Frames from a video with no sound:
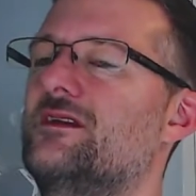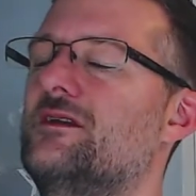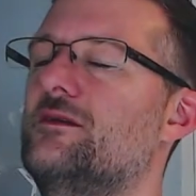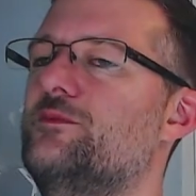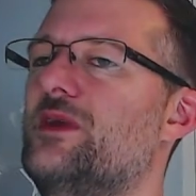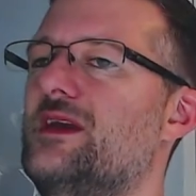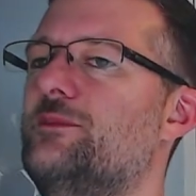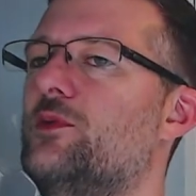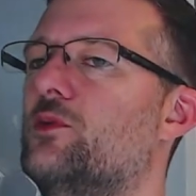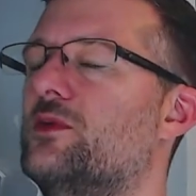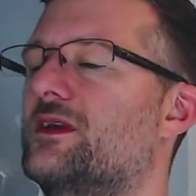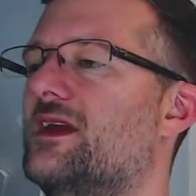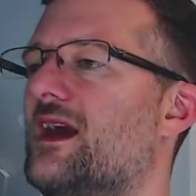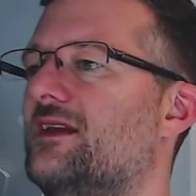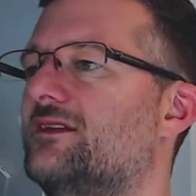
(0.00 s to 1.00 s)
people would
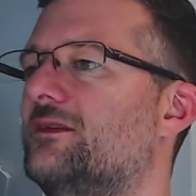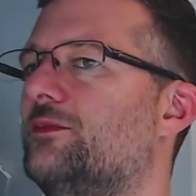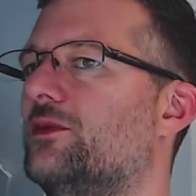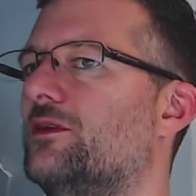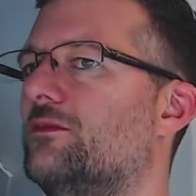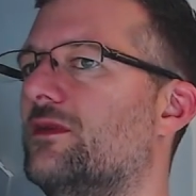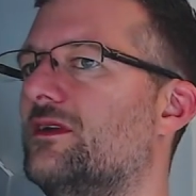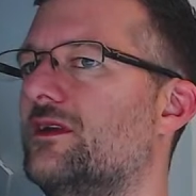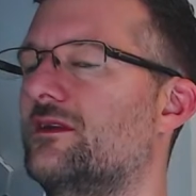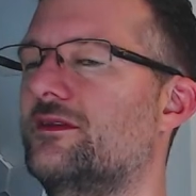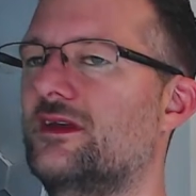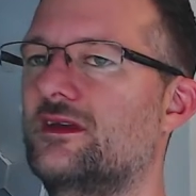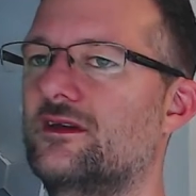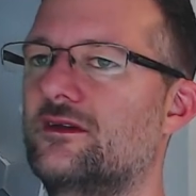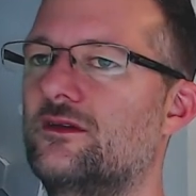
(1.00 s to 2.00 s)
get to the point where they
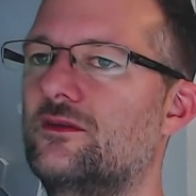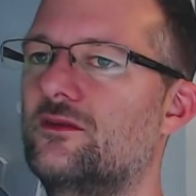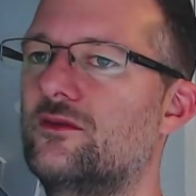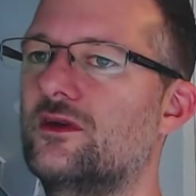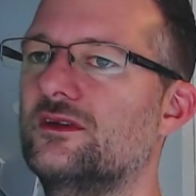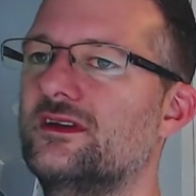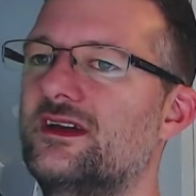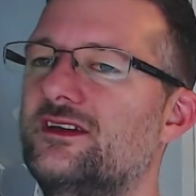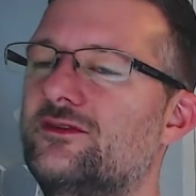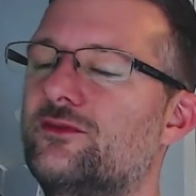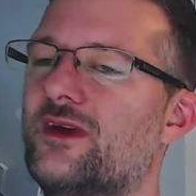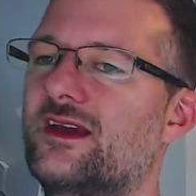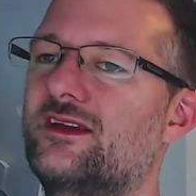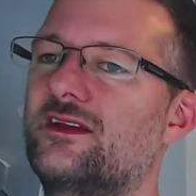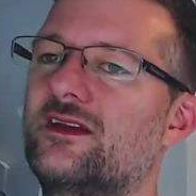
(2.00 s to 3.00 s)
think, well, it's
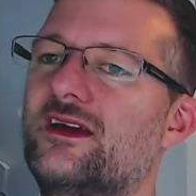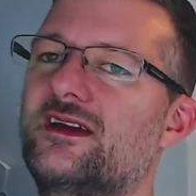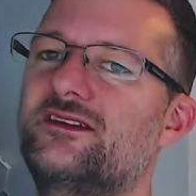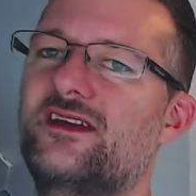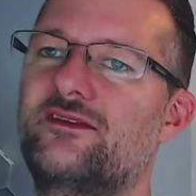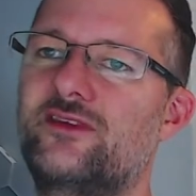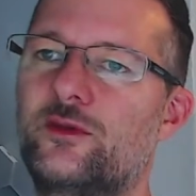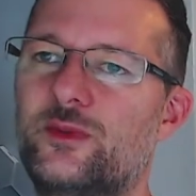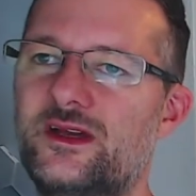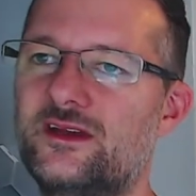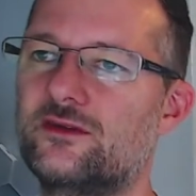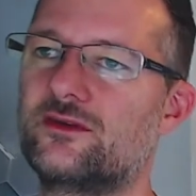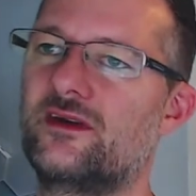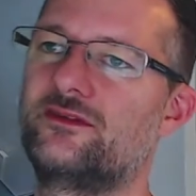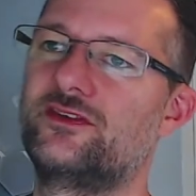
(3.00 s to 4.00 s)
regular, it's every week
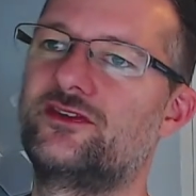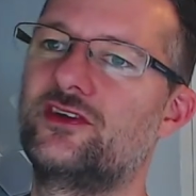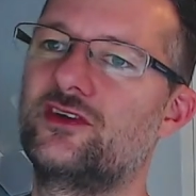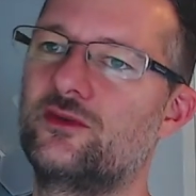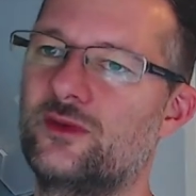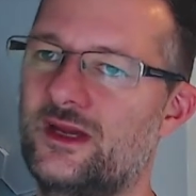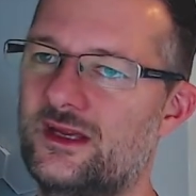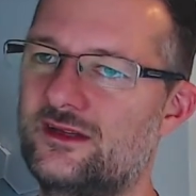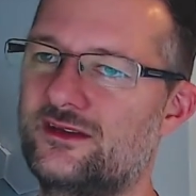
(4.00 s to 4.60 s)
or every 2 weeks.